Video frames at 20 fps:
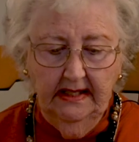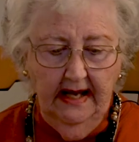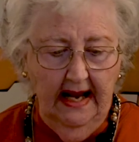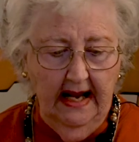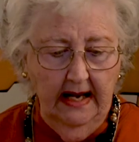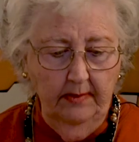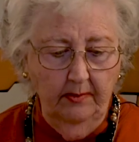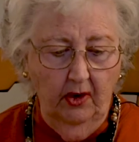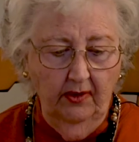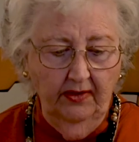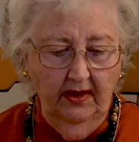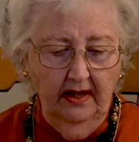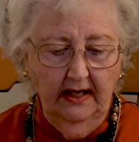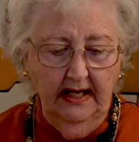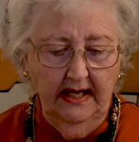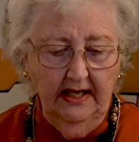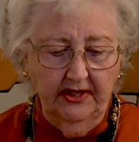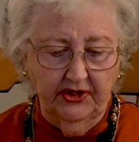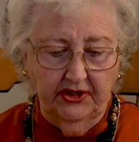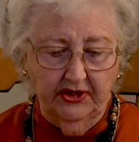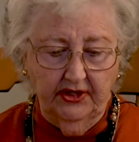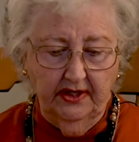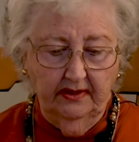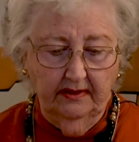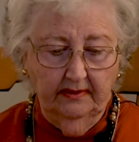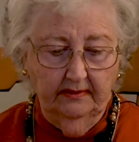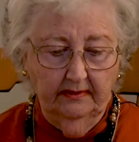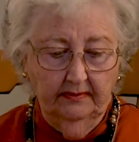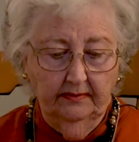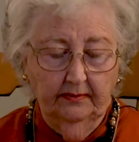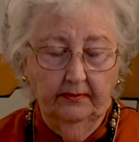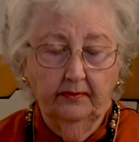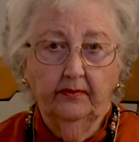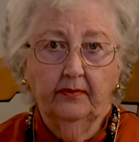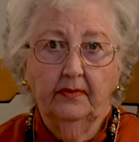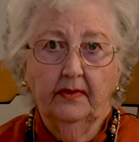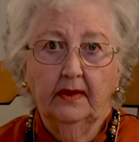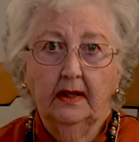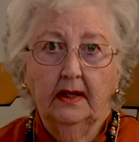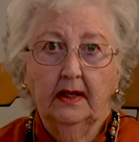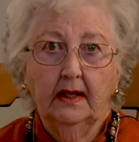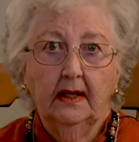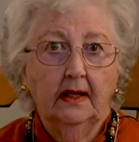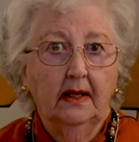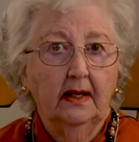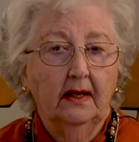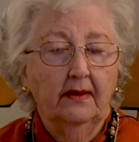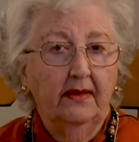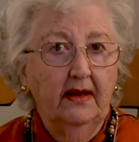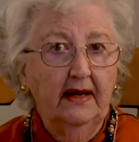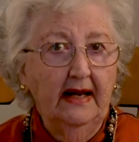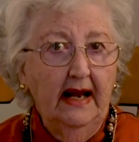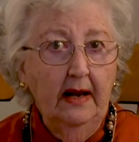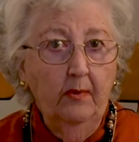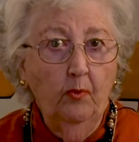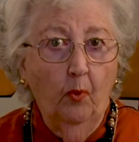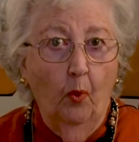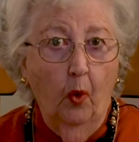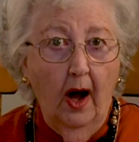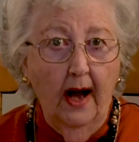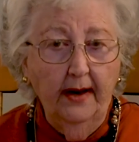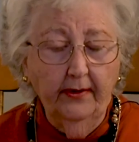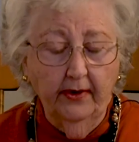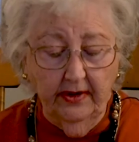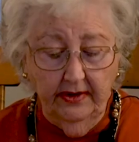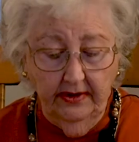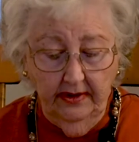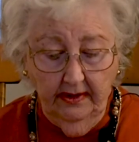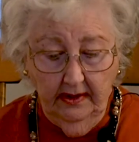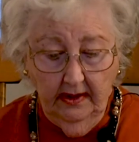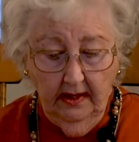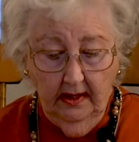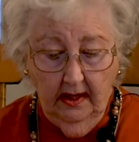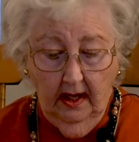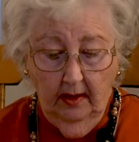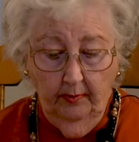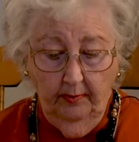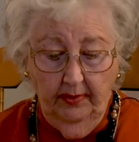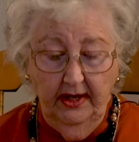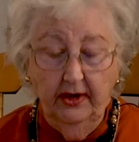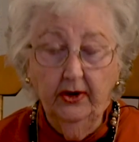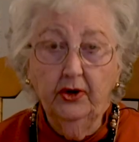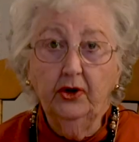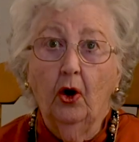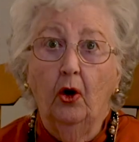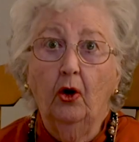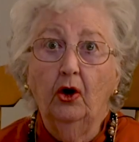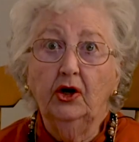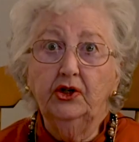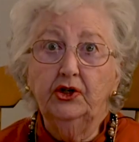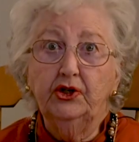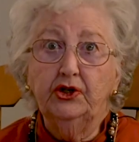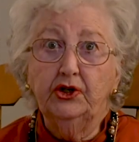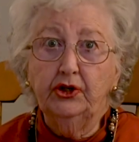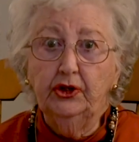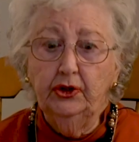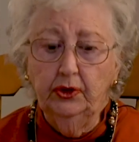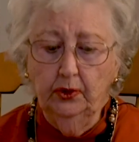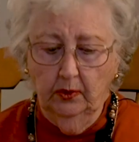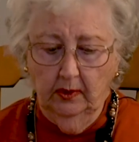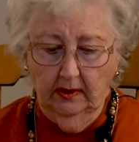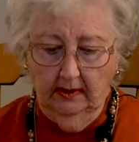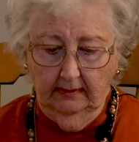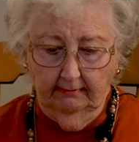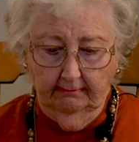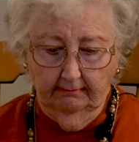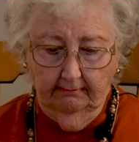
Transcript: name on the list. The name Wadard appeared on 2.